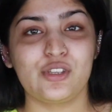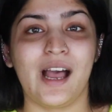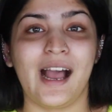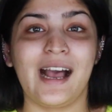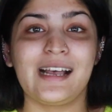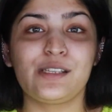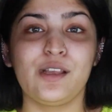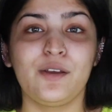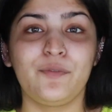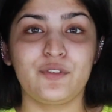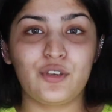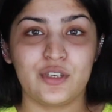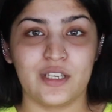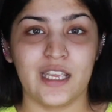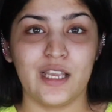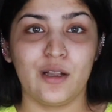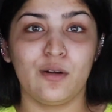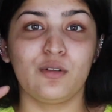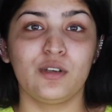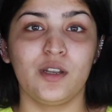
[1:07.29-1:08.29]
So as of
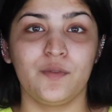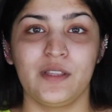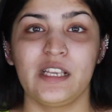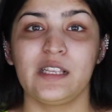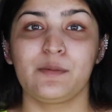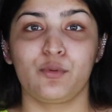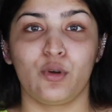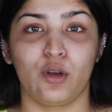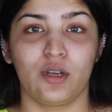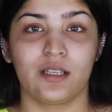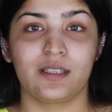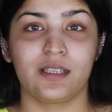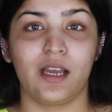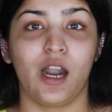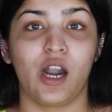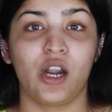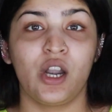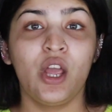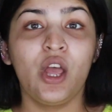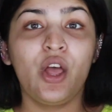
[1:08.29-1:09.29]
today, all of these products
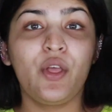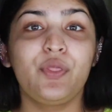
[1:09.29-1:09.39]
are